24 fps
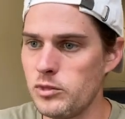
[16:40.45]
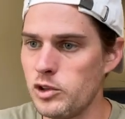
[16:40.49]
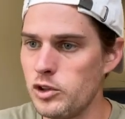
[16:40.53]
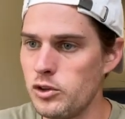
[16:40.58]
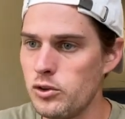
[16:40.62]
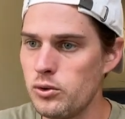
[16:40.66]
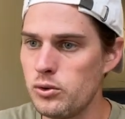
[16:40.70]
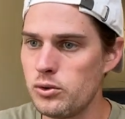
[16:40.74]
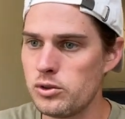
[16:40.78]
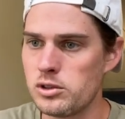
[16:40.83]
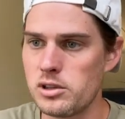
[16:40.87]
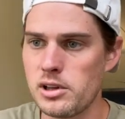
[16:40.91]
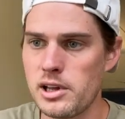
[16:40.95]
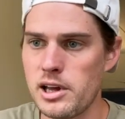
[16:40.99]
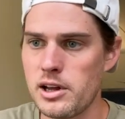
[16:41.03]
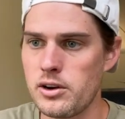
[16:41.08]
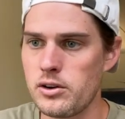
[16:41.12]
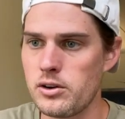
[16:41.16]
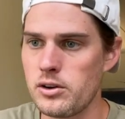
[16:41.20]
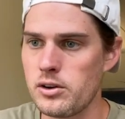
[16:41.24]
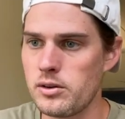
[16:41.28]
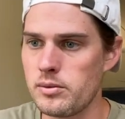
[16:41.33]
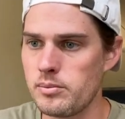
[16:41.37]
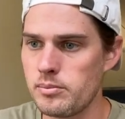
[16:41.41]

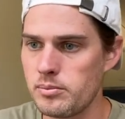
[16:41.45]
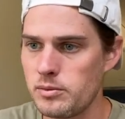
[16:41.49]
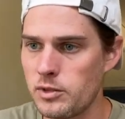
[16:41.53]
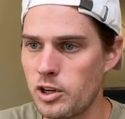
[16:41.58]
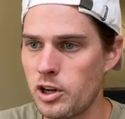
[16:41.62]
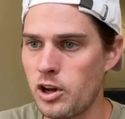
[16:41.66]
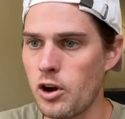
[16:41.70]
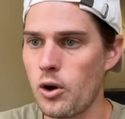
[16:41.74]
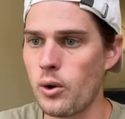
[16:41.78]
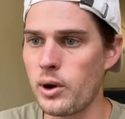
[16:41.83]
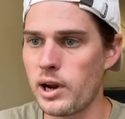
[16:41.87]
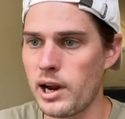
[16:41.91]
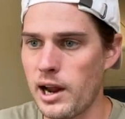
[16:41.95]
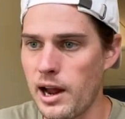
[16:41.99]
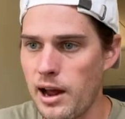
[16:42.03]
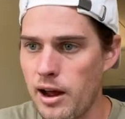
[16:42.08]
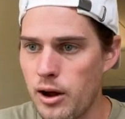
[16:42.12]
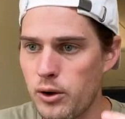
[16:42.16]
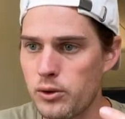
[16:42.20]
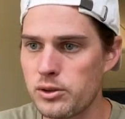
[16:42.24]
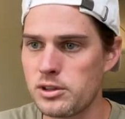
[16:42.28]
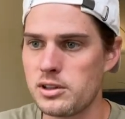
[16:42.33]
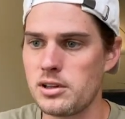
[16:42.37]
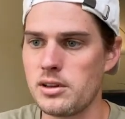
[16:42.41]
newsletter going
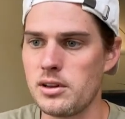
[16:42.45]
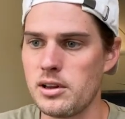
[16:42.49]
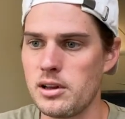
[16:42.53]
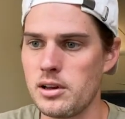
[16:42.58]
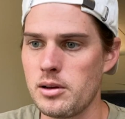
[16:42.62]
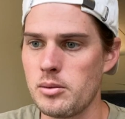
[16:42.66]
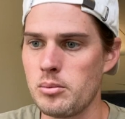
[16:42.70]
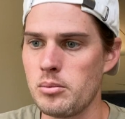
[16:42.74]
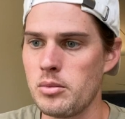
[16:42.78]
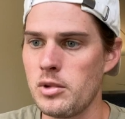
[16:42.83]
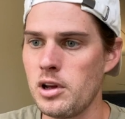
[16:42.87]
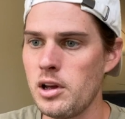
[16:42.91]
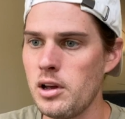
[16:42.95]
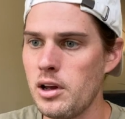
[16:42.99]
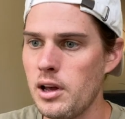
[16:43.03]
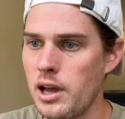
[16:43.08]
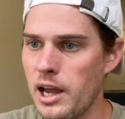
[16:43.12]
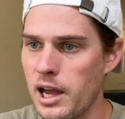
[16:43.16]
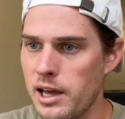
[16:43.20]
out to them.